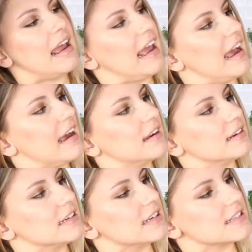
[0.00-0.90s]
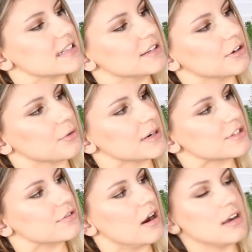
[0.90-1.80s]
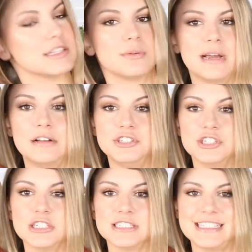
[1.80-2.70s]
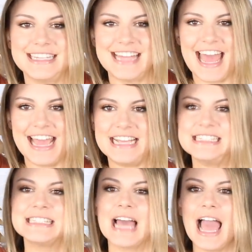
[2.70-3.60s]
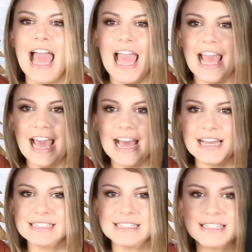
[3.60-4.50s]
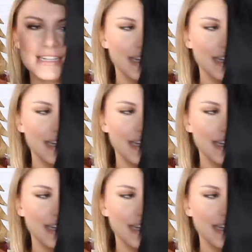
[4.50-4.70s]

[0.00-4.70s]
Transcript: And it does this little crisscross around your titties, and